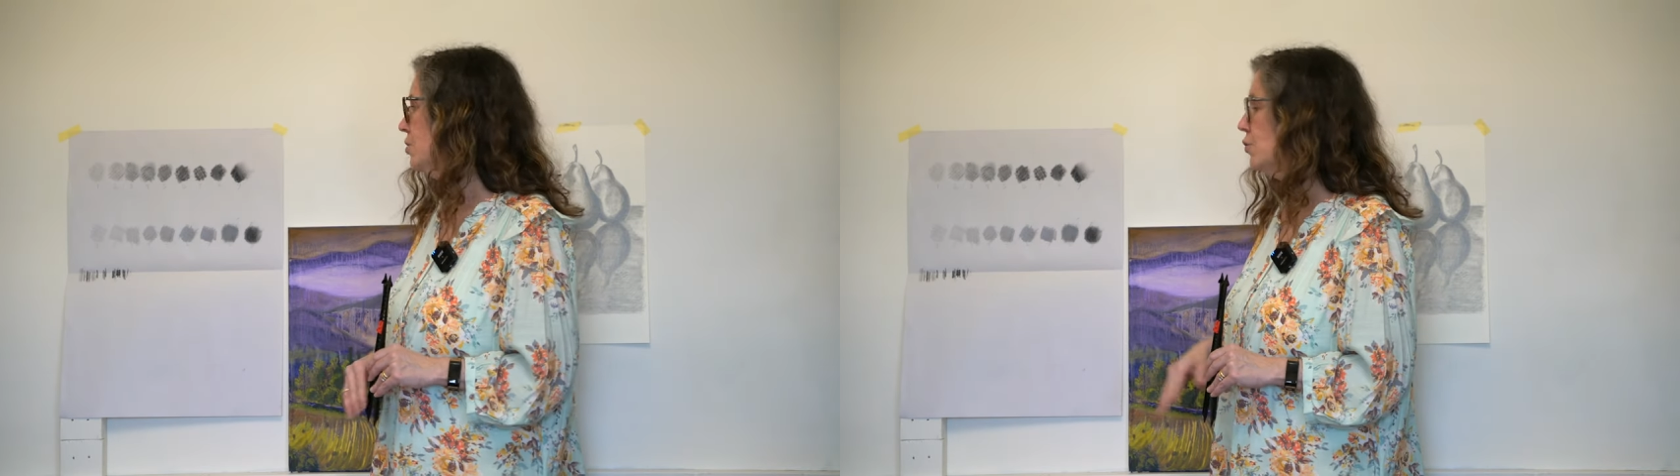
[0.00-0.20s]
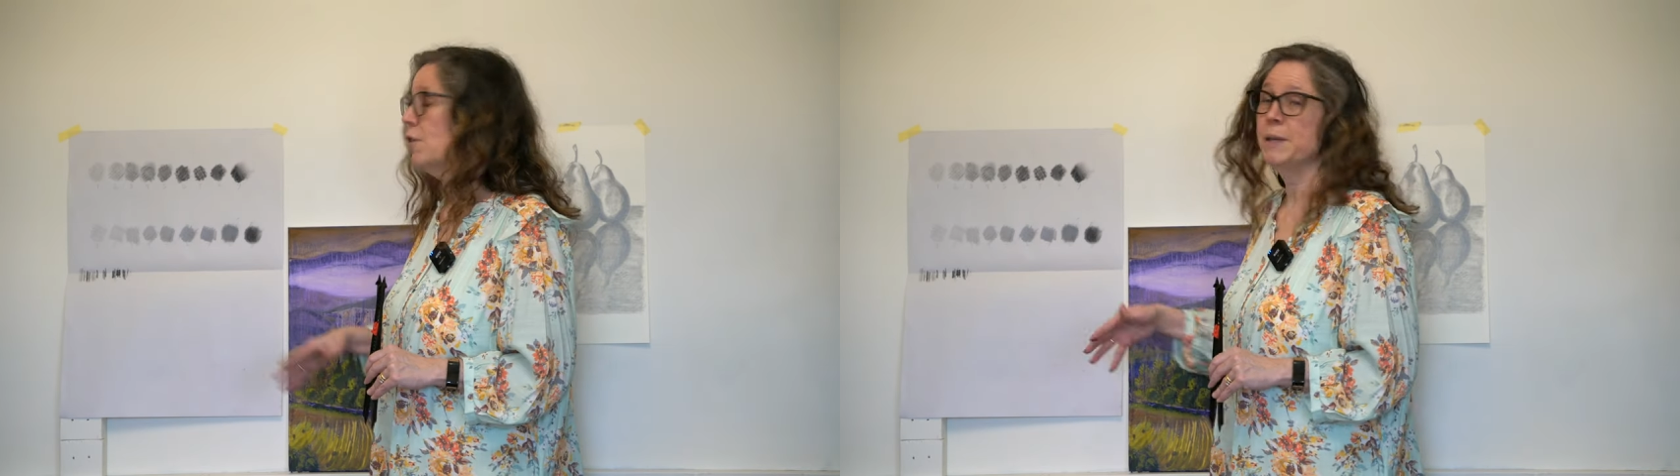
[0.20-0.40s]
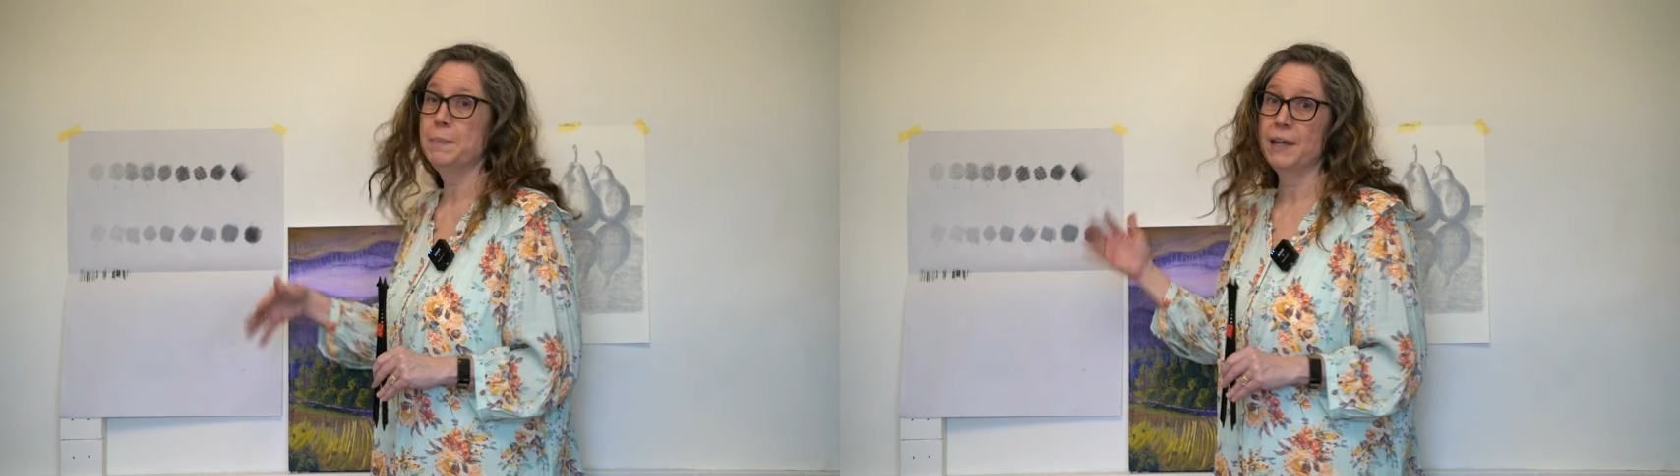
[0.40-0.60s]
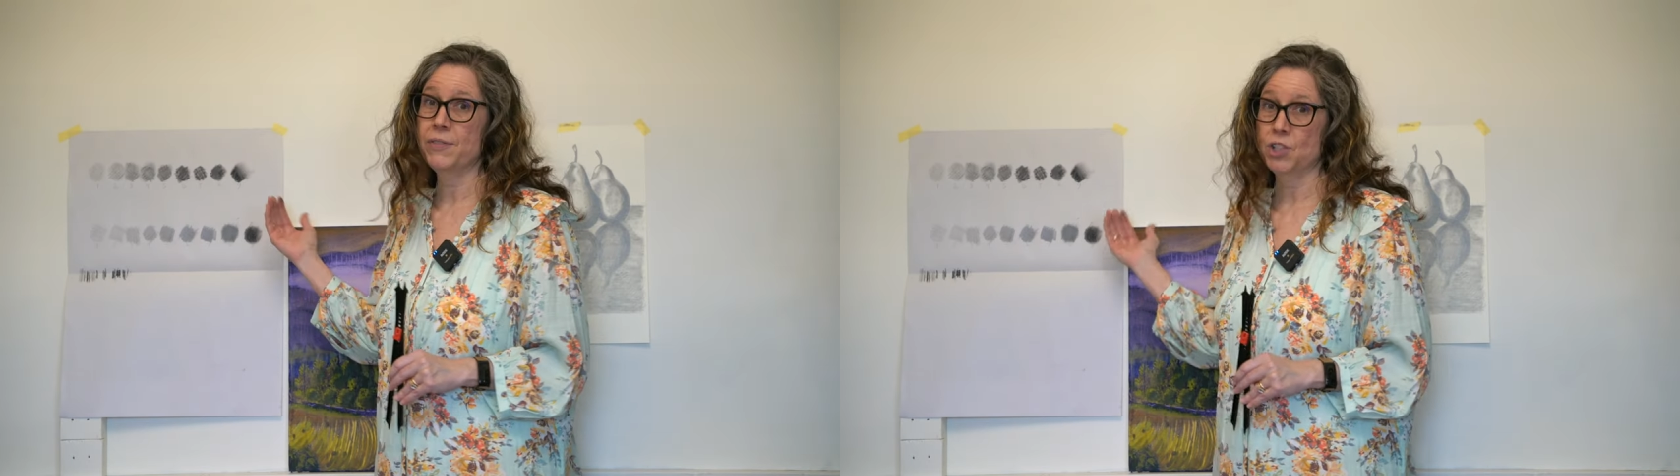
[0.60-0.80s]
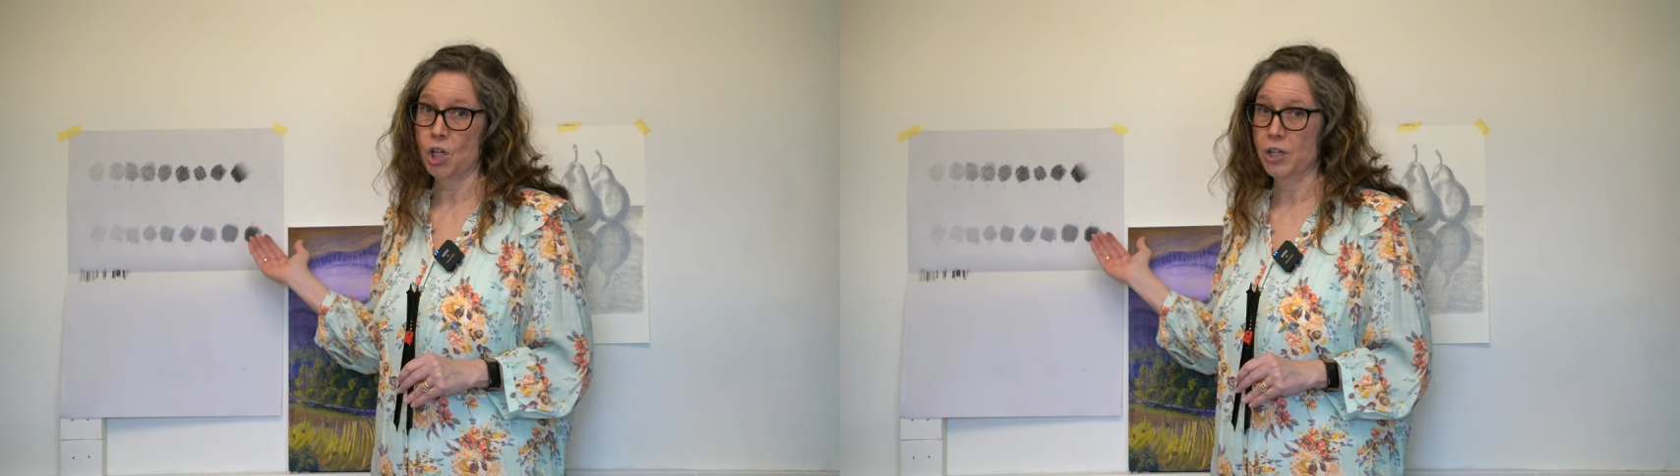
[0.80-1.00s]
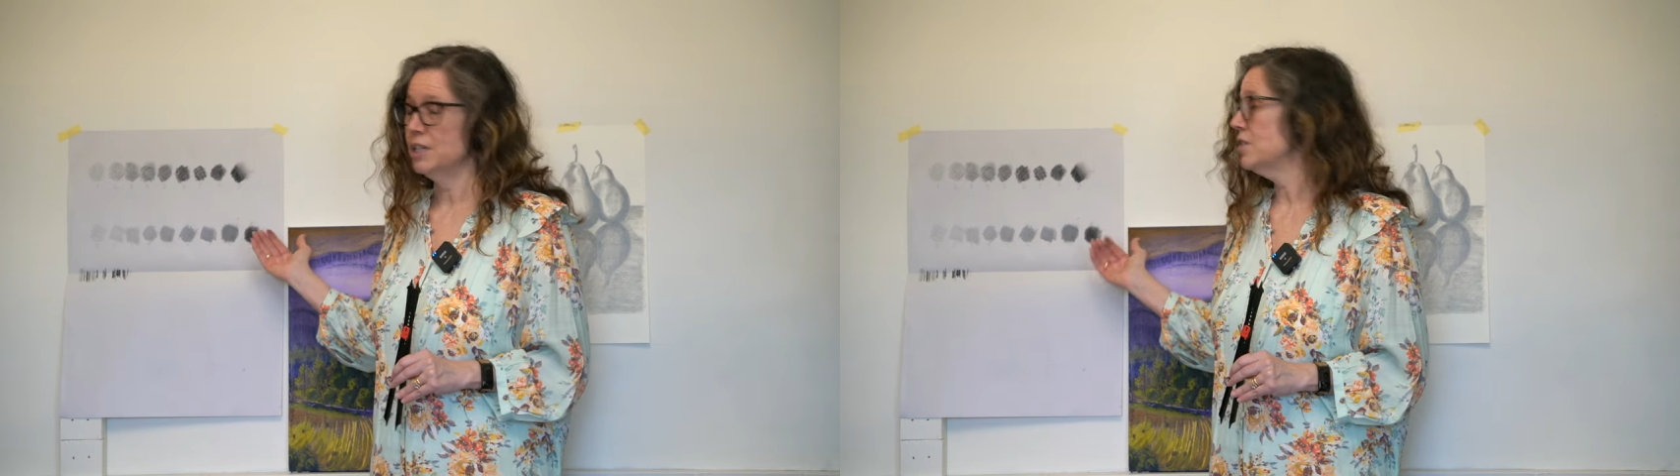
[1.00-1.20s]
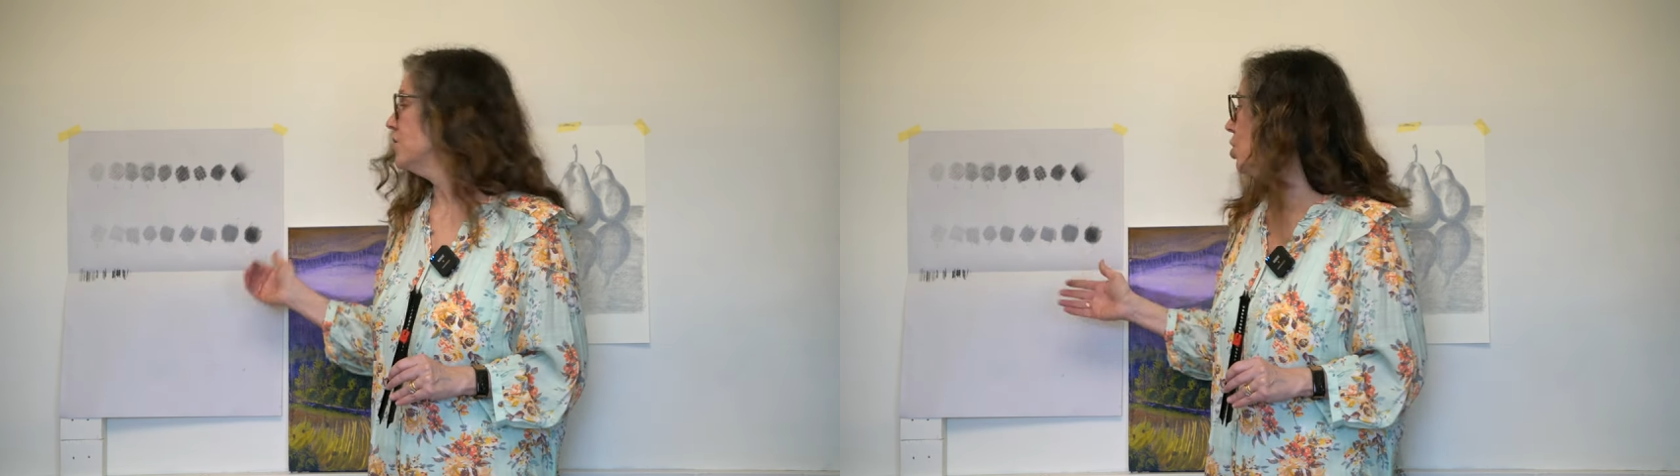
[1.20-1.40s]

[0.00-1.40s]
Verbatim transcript: 12B being the darkest.